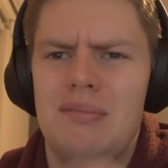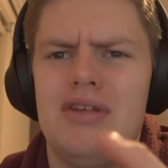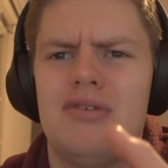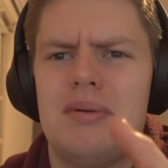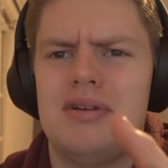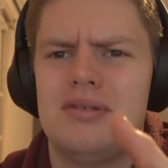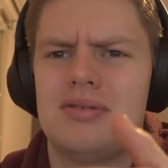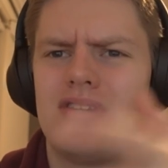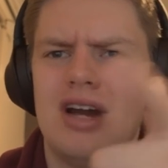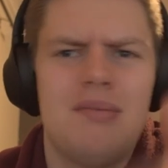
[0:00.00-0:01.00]
Please remember to
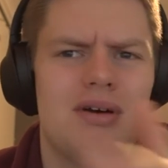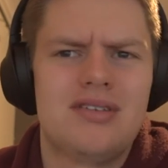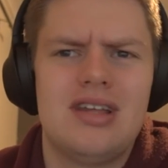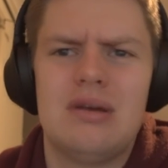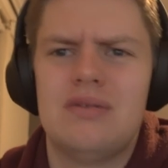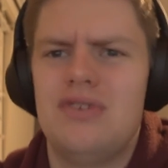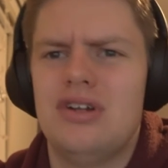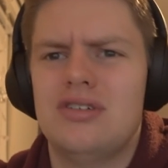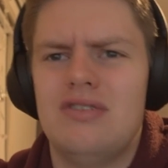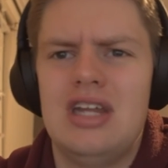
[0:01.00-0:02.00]
subscribe. I'll see you in
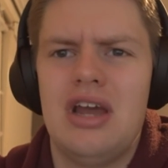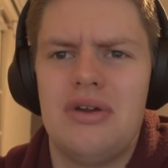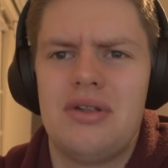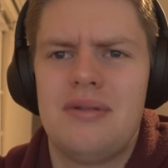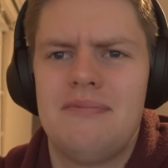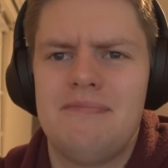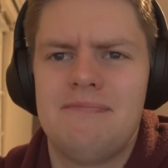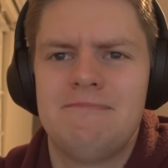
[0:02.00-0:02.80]
future videos.